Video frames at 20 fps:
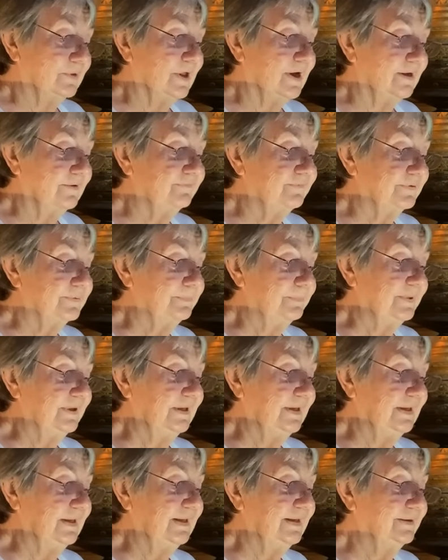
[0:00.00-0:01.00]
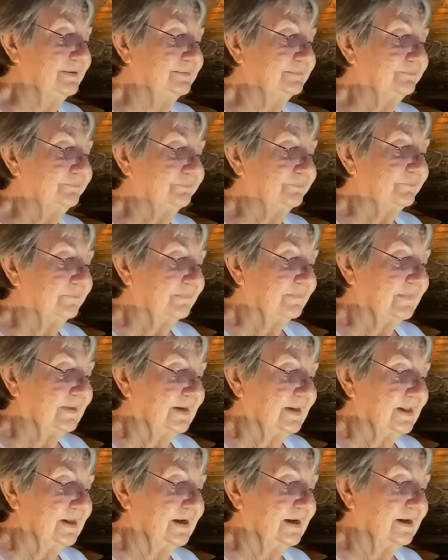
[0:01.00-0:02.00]
often be
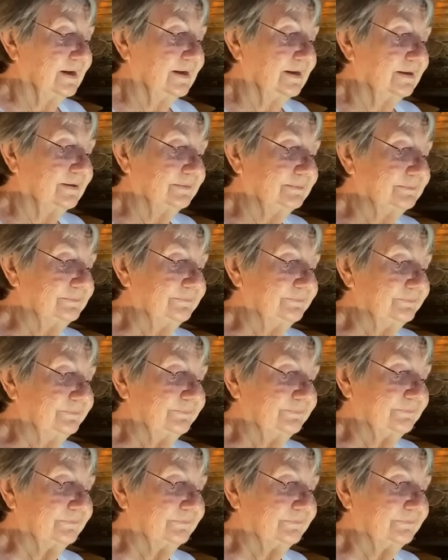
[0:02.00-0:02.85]
um,